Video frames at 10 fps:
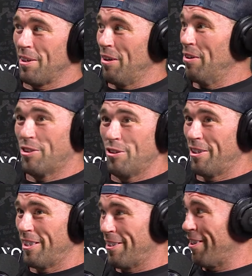oh, this dude
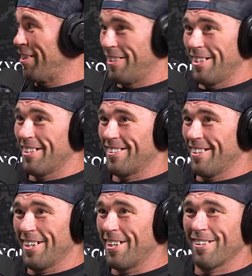gets a lot of chicks.
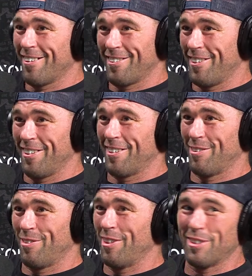I get a lot of chicks,
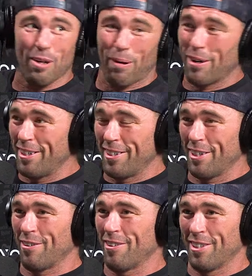so we were just out partying
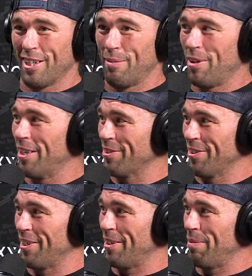together all the time and
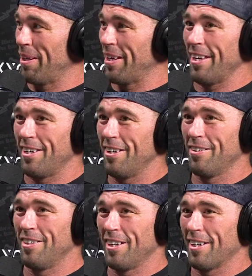wrestling. And I'm like, hey, Gil,
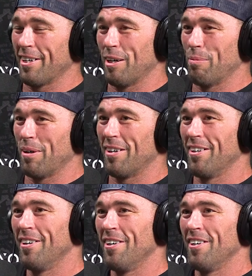you got to come. Uh,
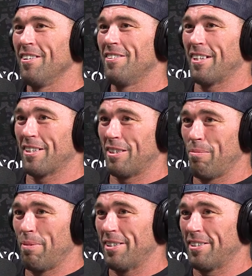check this
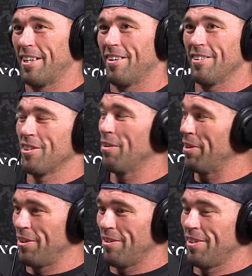MMA st- stuff I
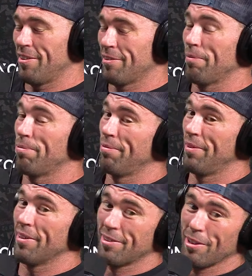do. And he's just like,
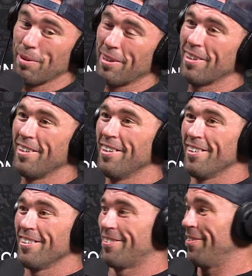yeah, sure, buddy.
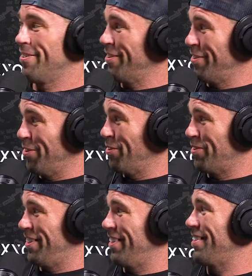Sure, you're not in the
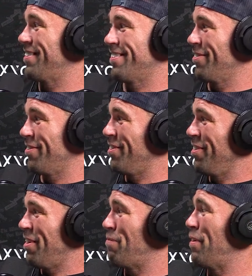UFC. So
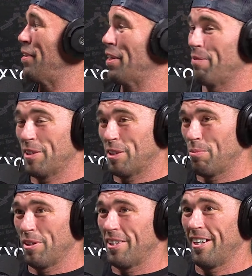I finally convinced him
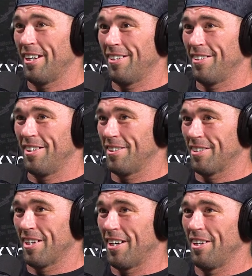one day. And then he just
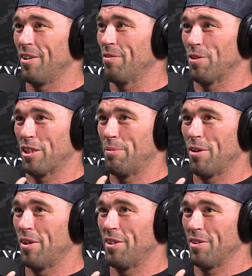got, you know, the first time you
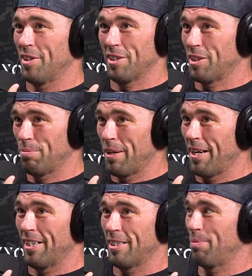go in, you just get
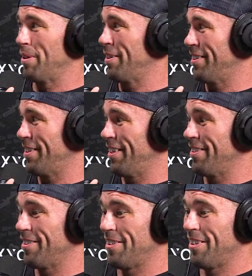smashed yeah. by Nick
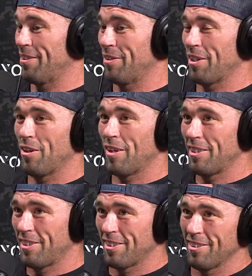Diaz and shit. So he's like, oh, that
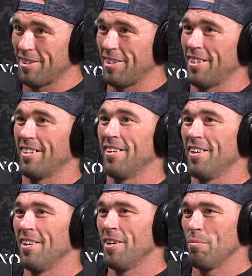shit's legit.
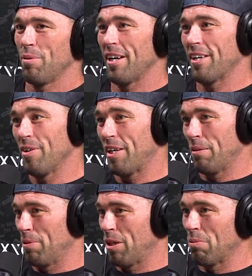But I could only get
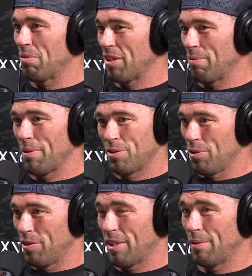him to come over there maybe two,
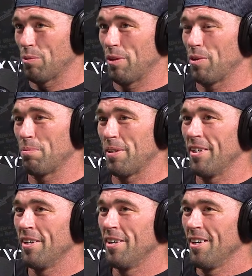three times a week with me.
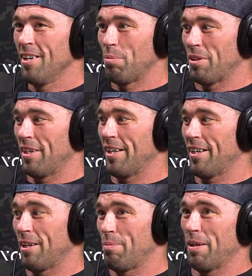But then I
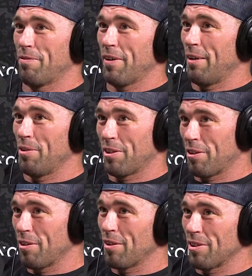got in a big fight with the
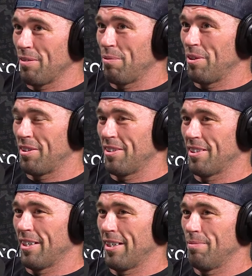girl I was living with at the
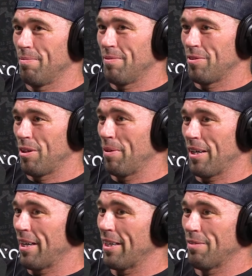time. So I'm like,
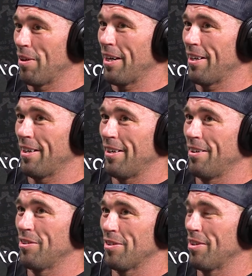I gotta get the fuck out of here.
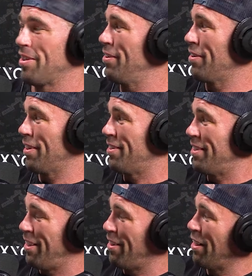So I go, Gil, can I
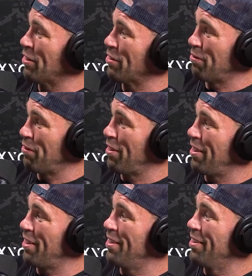stay at your house for
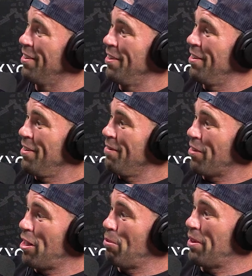uh for
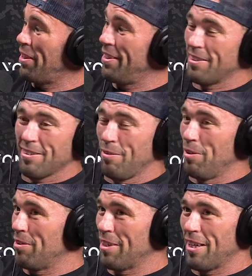a couple days. I
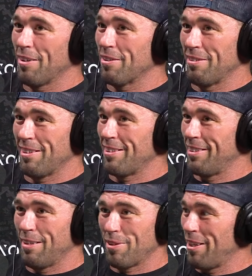went to his house and I just
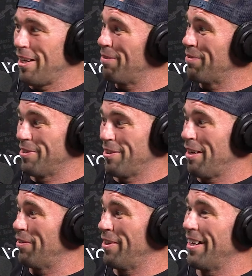never left. And so
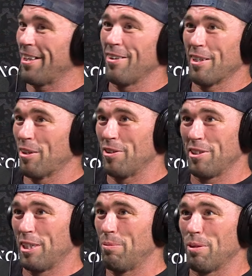after that, Gil had to go to the
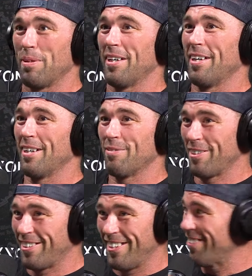gym with me
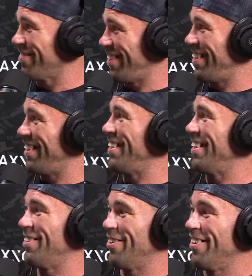every single day. He
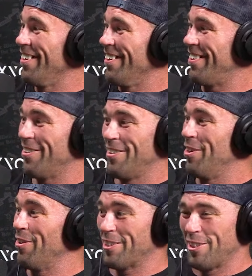had no he couldn't
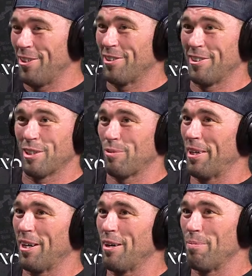no excuses. I just
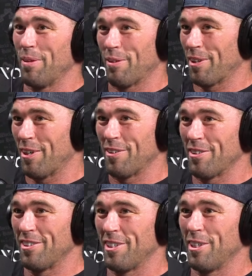wake up and be like, we're going to
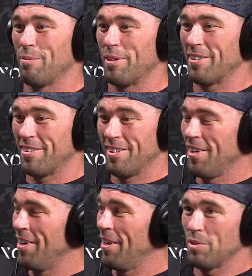the gym, and
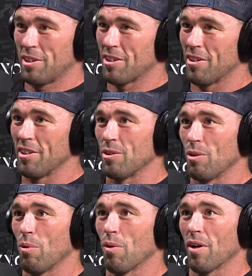it would just turn into a
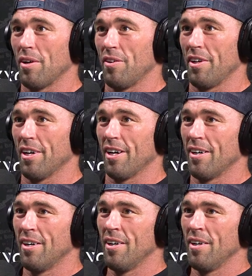war. And then uh,
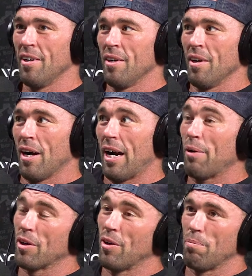I
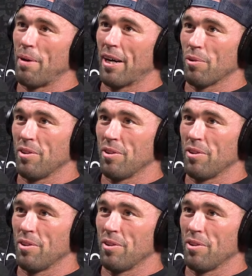would go in battle with